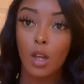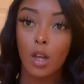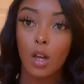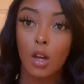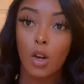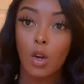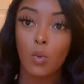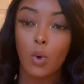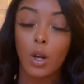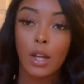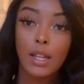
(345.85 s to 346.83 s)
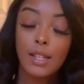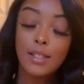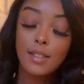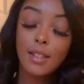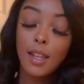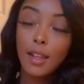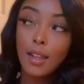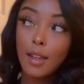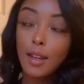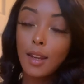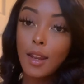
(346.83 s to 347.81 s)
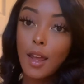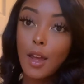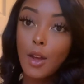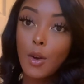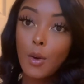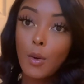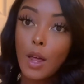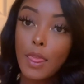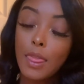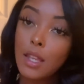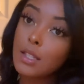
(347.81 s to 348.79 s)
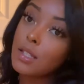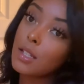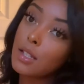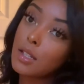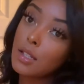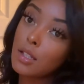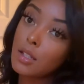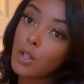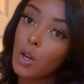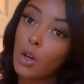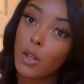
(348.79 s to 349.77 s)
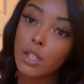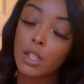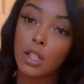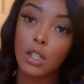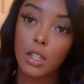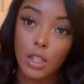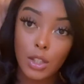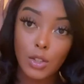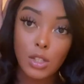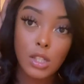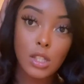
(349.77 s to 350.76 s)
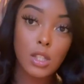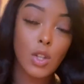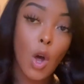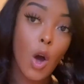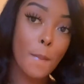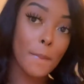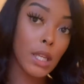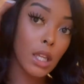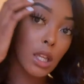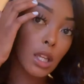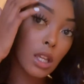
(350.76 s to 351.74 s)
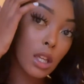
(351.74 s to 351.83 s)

All right, and now this is all done, and you just saw me.